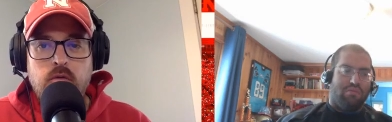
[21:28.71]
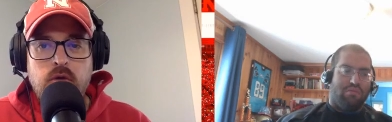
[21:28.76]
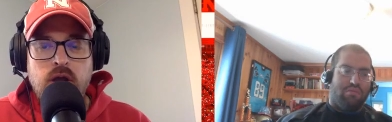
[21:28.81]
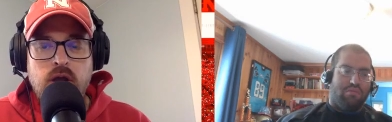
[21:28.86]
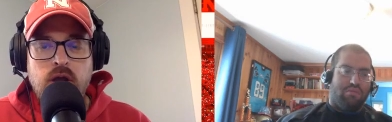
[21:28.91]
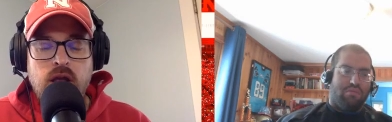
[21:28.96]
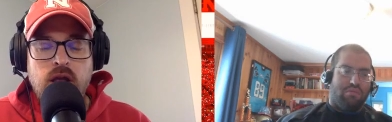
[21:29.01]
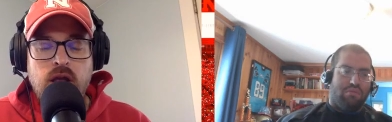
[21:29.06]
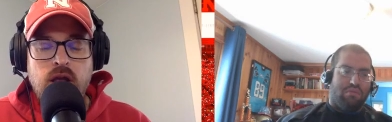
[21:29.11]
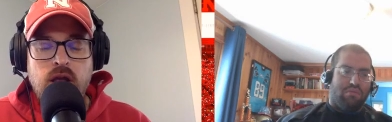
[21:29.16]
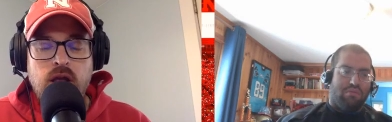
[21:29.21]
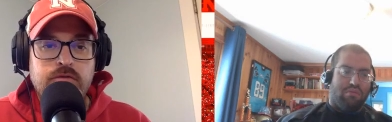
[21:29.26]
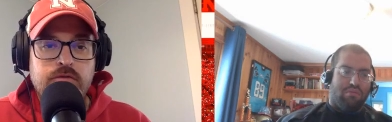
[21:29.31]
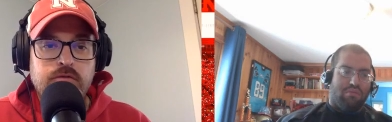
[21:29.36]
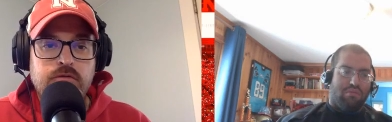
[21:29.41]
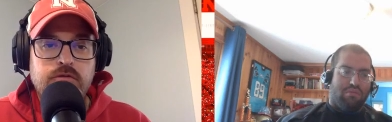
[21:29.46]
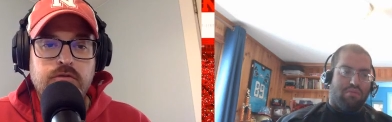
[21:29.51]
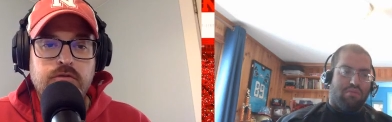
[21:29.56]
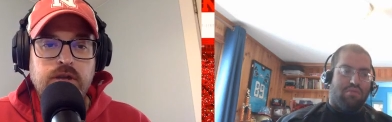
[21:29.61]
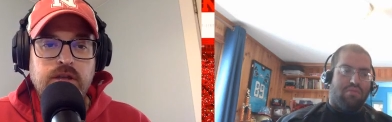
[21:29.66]
Speaker 1: Rounds one
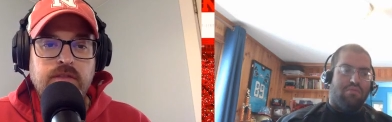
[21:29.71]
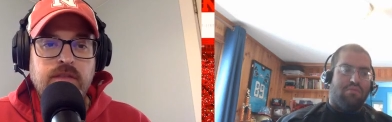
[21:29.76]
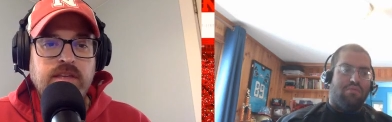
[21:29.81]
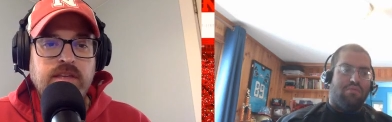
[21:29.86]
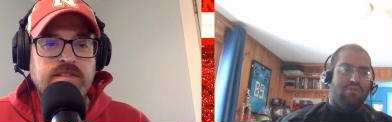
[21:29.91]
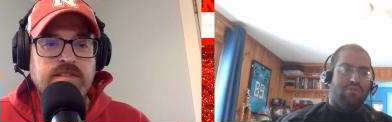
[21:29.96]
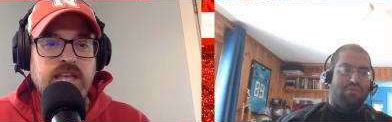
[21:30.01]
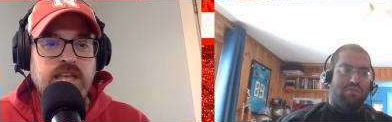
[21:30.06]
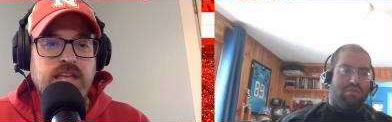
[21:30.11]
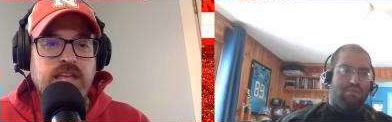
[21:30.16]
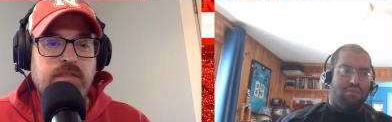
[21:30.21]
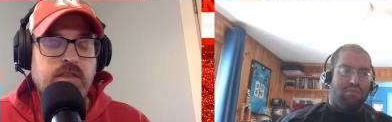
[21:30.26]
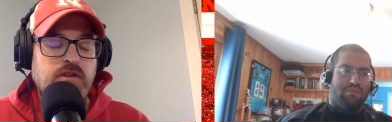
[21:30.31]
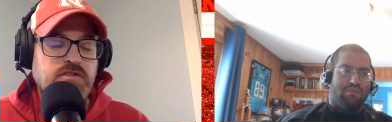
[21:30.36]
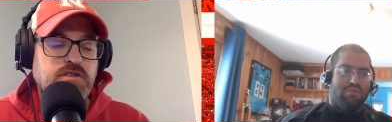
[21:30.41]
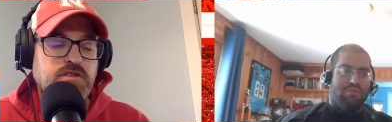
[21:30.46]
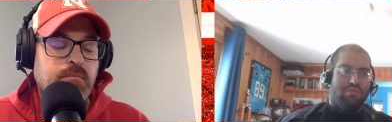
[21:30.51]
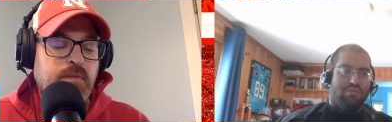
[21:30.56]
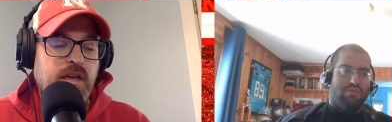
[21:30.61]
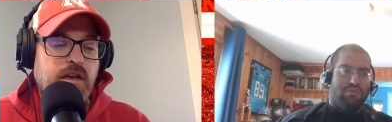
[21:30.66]
through three. And they say that
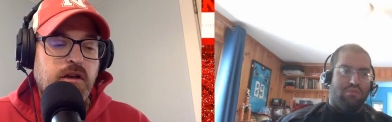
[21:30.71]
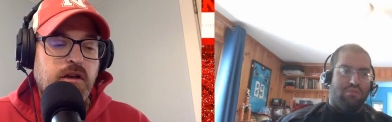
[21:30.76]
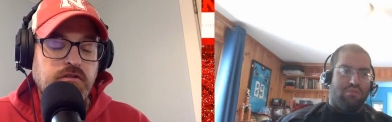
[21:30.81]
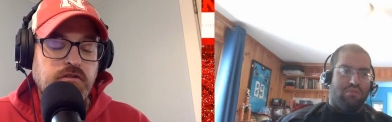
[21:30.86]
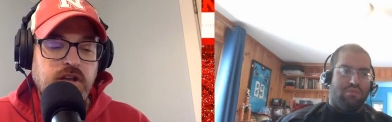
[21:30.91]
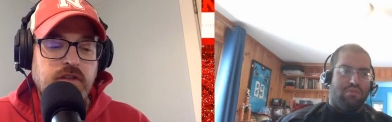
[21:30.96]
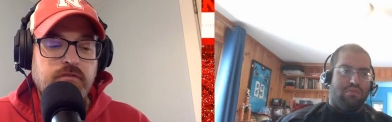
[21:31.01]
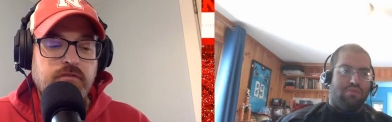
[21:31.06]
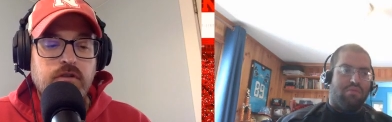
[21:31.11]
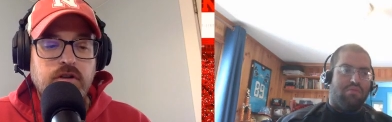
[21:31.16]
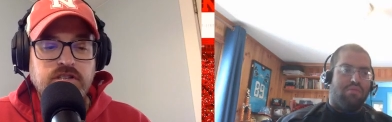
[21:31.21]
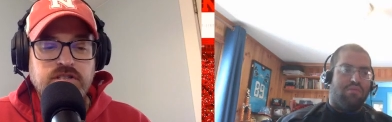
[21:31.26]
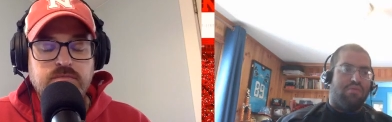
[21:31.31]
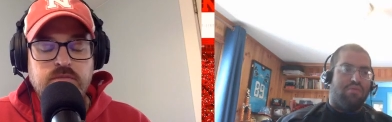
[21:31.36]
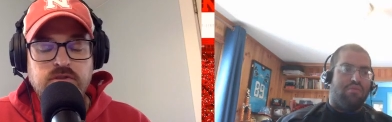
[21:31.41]
there's a bigger difference